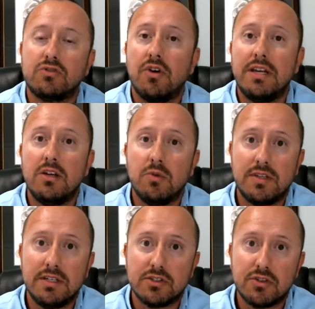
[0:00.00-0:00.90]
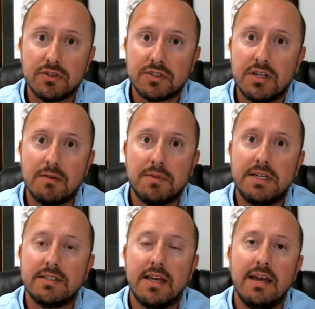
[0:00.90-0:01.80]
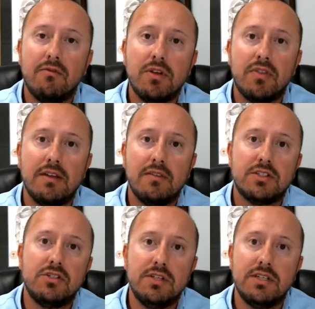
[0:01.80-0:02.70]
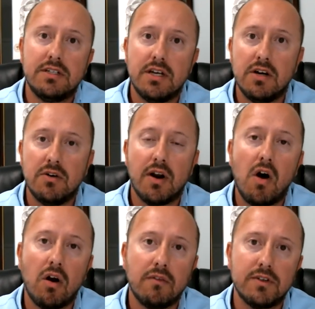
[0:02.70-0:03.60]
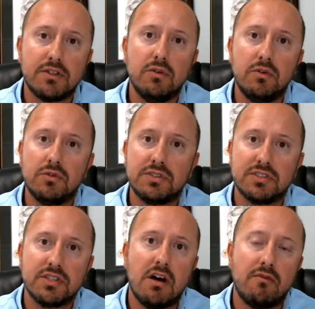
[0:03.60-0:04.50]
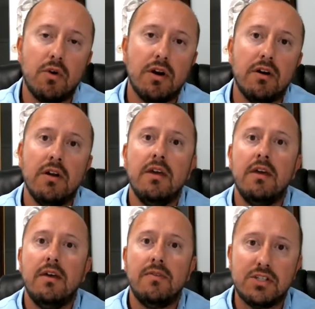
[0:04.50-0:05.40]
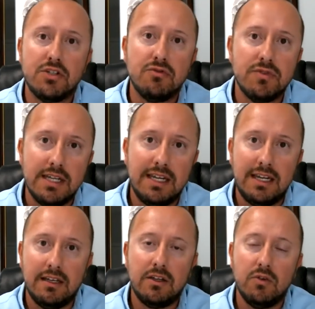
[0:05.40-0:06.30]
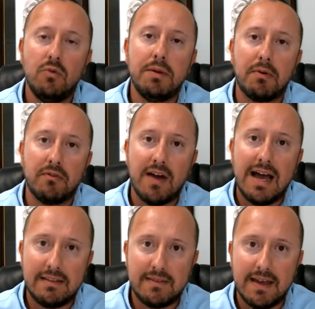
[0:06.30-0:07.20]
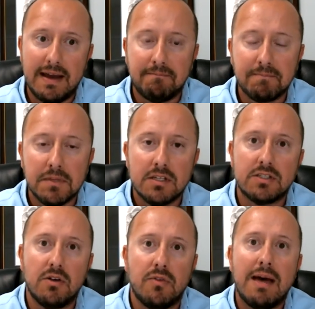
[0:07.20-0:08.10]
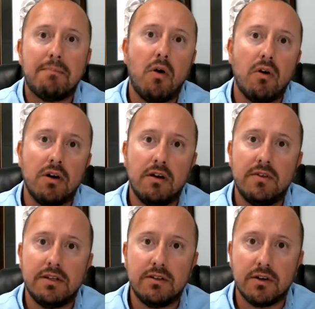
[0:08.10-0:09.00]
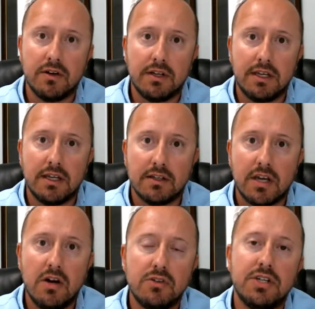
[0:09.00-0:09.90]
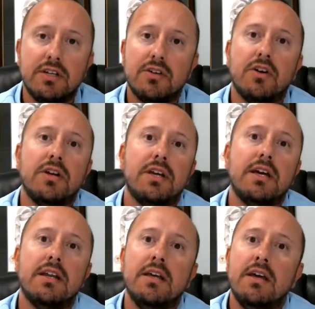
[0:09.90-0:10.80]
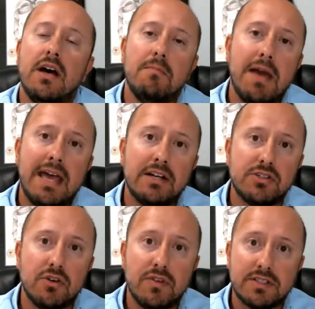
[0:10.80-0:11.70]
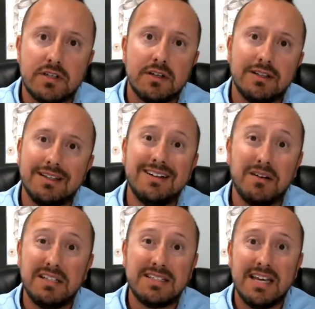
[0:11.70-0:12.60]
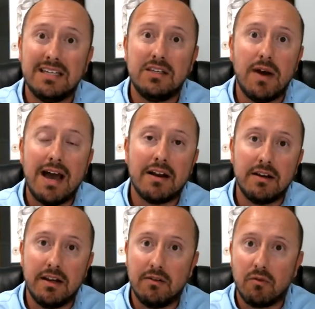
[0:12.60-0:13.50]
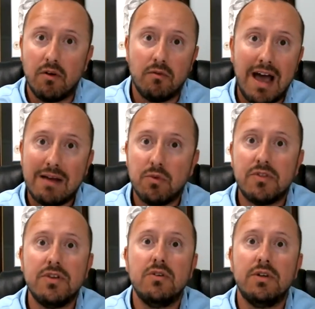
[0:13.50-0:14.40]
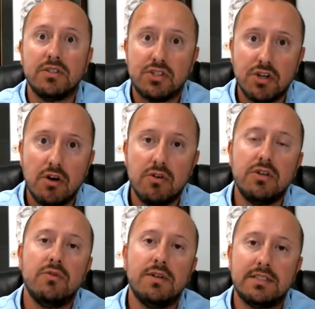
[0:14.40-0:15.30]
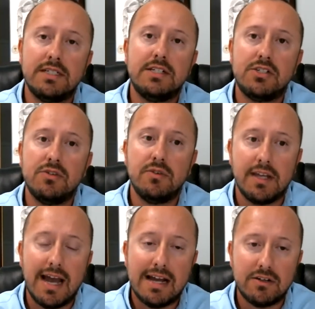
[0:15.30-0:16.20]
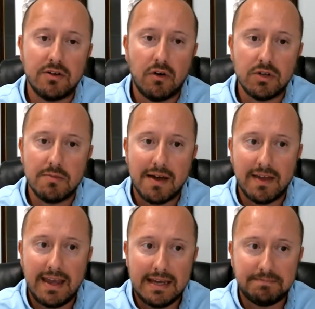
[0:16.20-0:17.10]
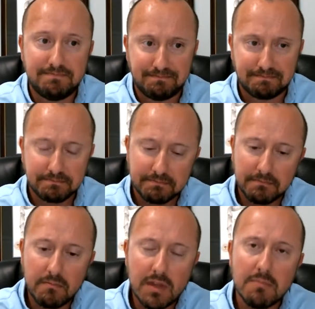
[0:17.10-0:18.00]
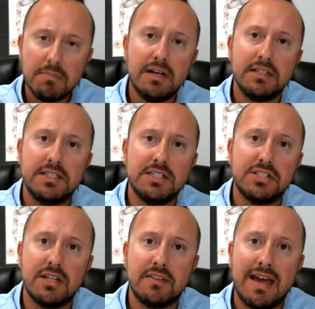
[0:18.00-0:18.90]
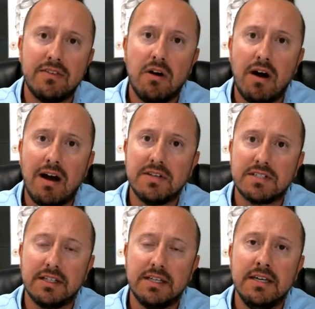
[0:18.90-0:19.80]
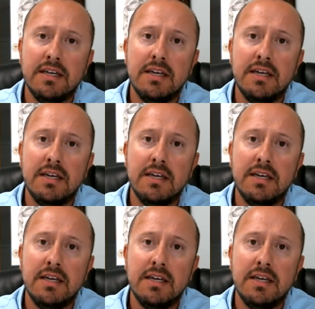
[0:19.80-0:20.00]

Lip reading: train you with the insurance companies. Everything that you need to know and all of the tools and software that you need, you will be provided that. So that part of it, you're going to get coaching. You're going to get a manager that's going to literally take you out and ride with you and show you and teach you and guide you and hold you by the hand. But in addition to that, though, obviously,